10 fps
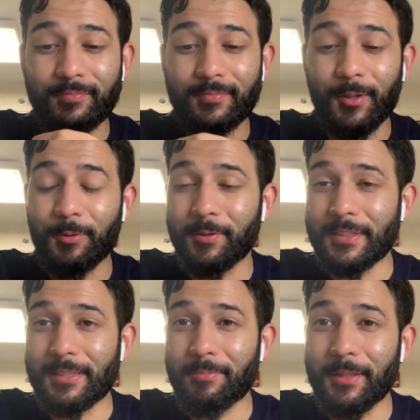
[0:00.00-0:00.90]

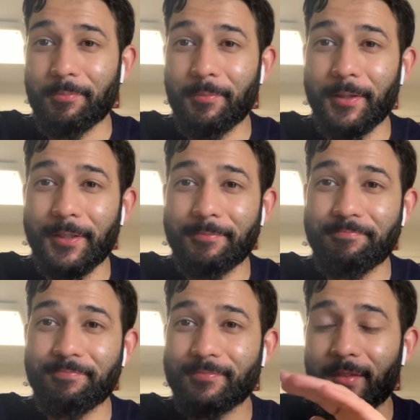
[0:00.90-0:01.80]
according to me. But
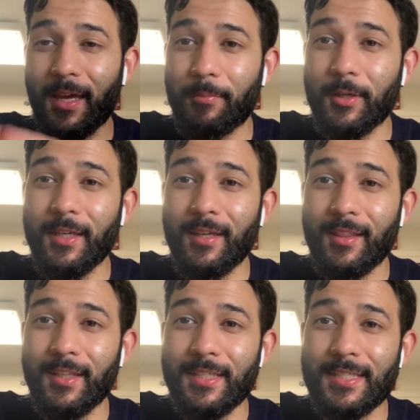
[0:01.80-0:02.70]
I'm gonna
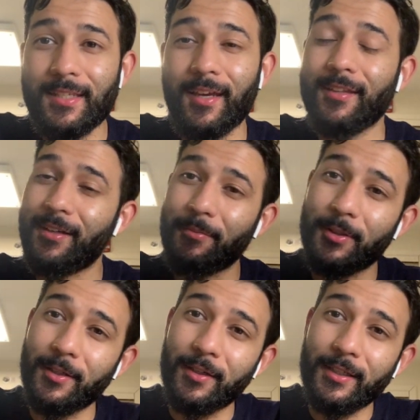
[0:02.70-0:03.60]
eat this and then I'm
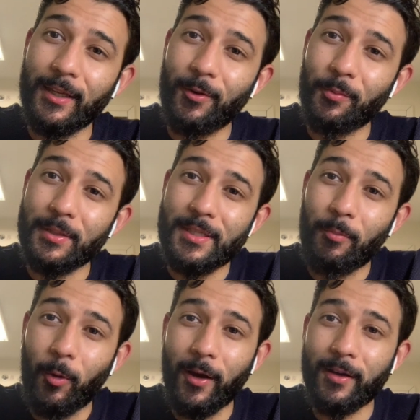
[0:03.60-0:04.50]
gonna get on with some work.